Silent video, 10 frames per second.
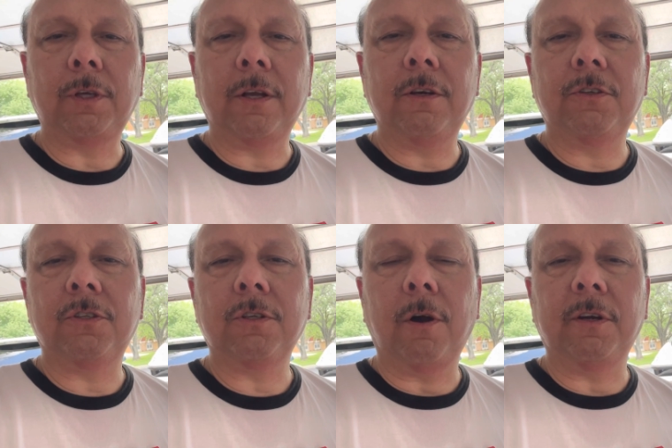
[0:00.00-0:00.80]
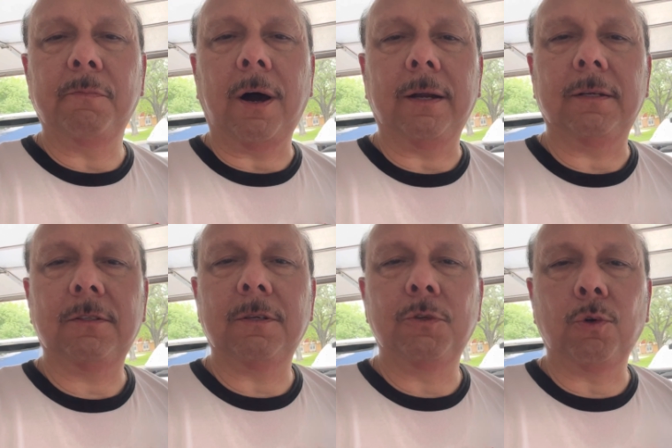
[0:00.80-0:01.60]
I could have just gone and bought
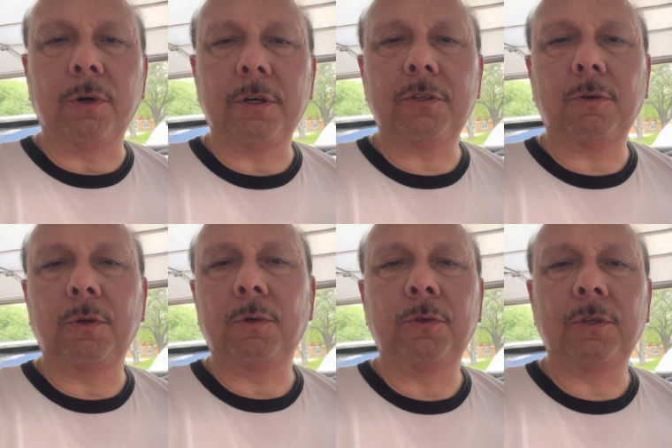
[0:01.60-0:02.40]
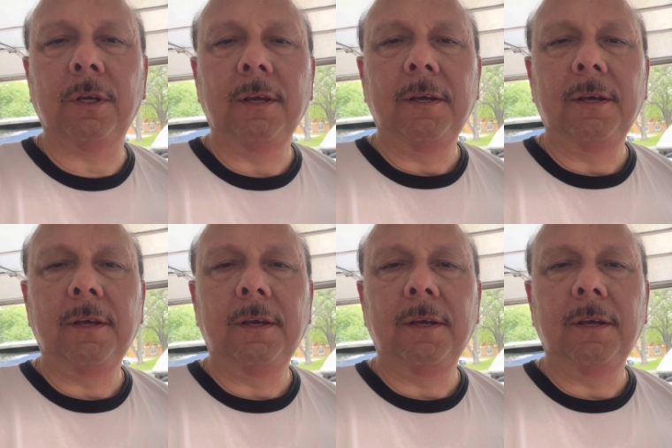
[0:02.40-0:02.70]
some shorter screws.